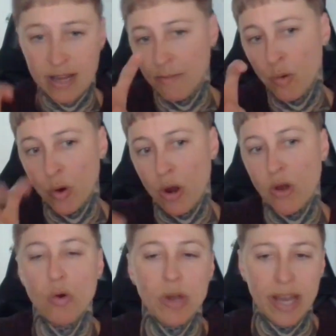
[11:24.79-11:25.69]
I'm quote
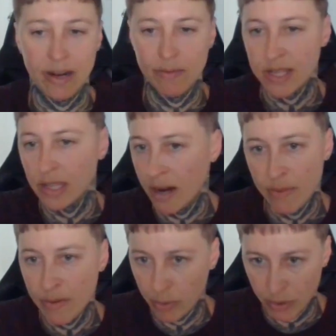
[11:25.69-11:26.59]
unquote cannabis. A lot of
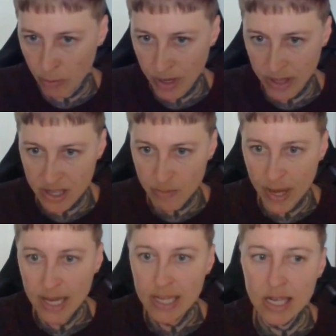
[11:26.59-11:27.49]
people know me in the
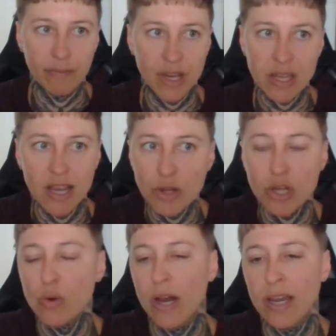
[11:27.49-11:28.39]
space. That's not
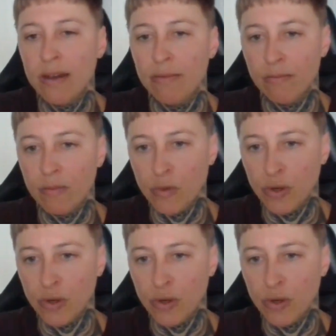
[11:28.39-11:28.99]
just who I am.